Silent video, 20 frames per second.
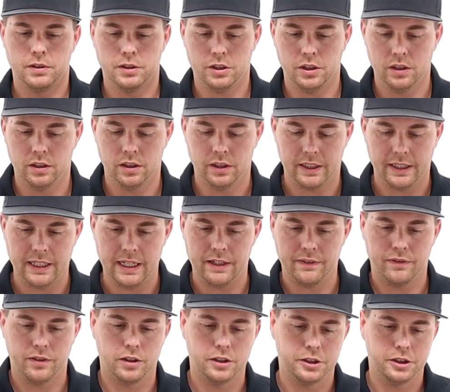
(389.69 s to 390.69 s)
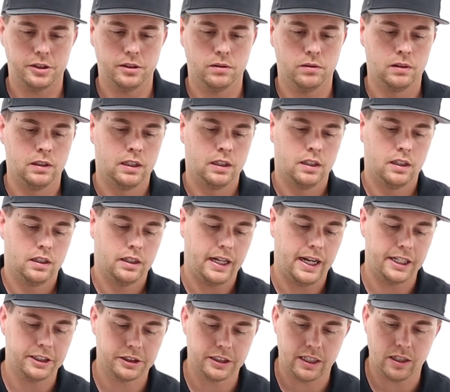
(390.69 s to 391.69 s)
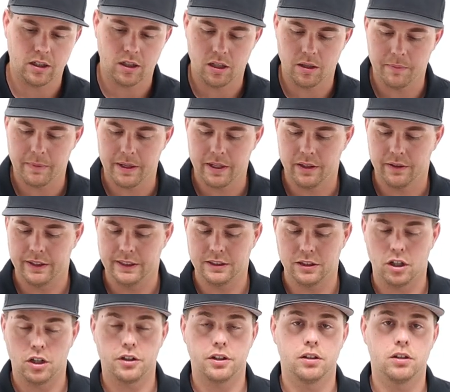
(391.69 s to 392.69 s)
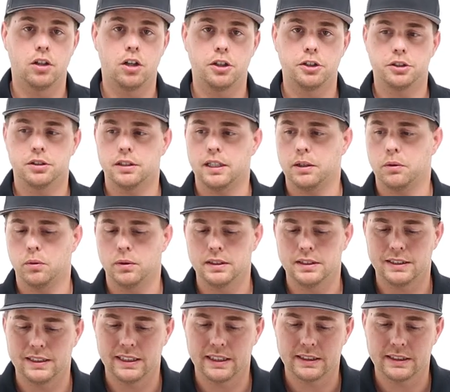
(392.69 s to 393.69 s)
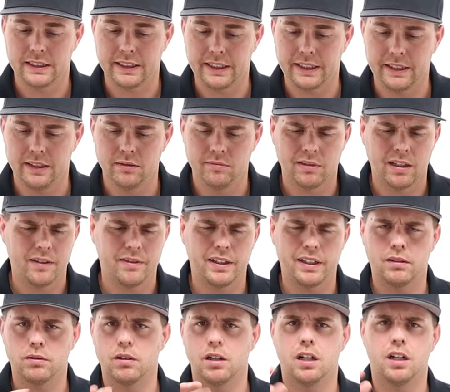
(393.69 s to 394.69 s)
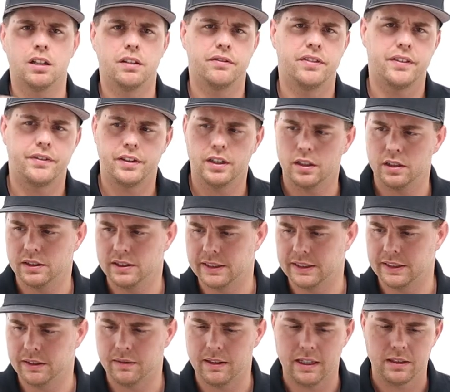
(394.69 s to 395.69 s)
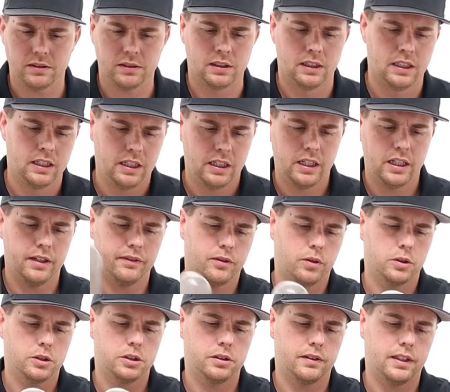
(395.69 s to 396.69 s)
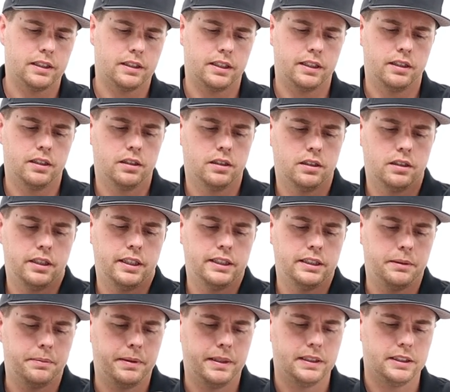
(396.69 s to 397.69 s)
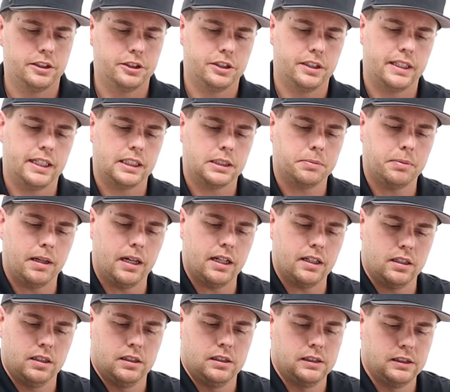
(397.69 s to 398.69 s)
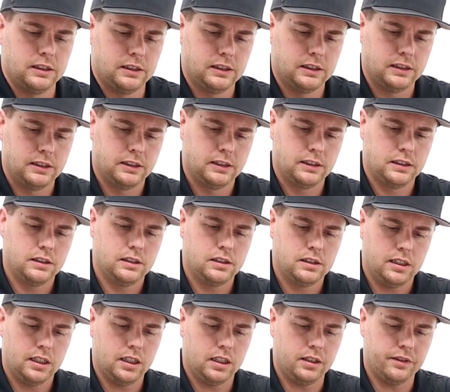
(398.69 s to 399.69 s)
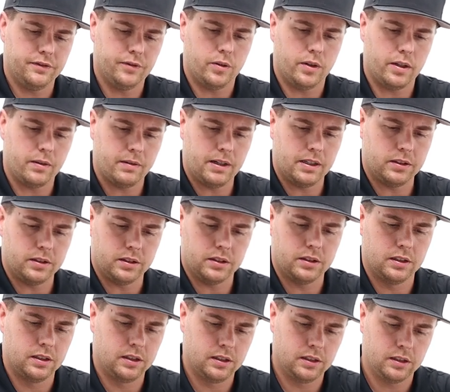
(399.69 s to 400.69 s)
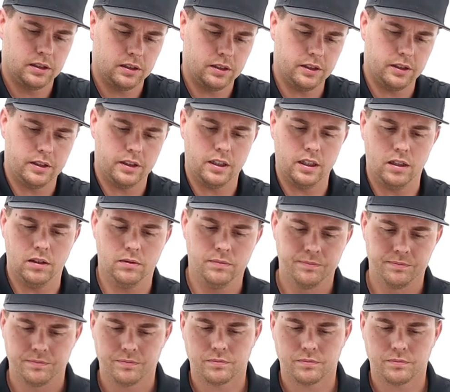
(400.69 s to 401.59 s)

So you're looking at Virtue HK Army. These are the larger, like 160, I think 150, 160 rounds. And of course, you've got this easy peasy Gen X Pod, 140 rounders, good to go.